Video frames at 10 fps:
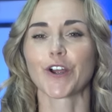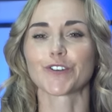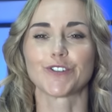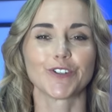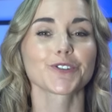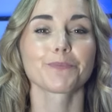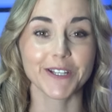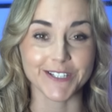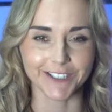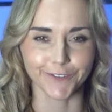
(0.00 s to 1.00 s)
just
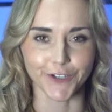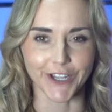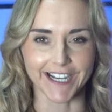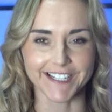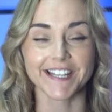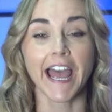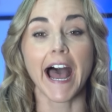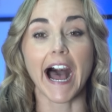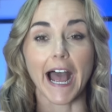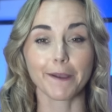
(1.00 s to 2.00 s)
because I love you guys,
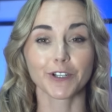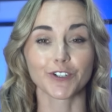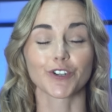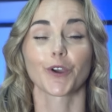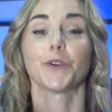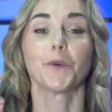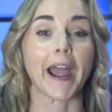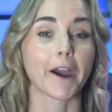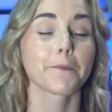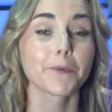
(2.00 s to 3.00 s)
I'm going to show you
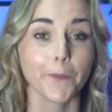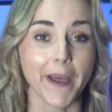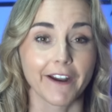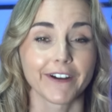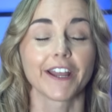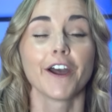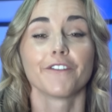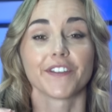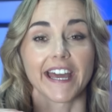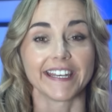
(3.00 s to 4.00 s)
how I'm preparing
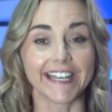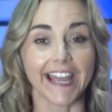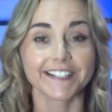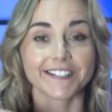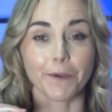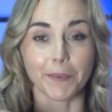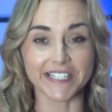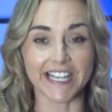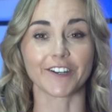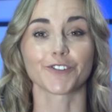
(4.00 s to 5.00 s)
for their next
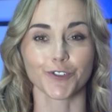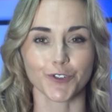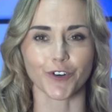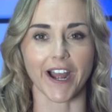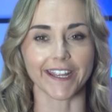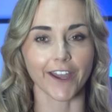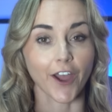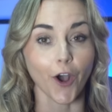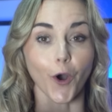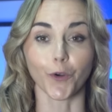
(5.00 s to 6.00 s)
potential strike
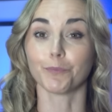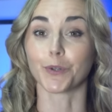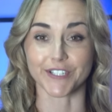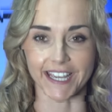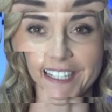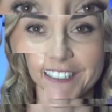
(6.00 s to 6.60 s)
on Monday.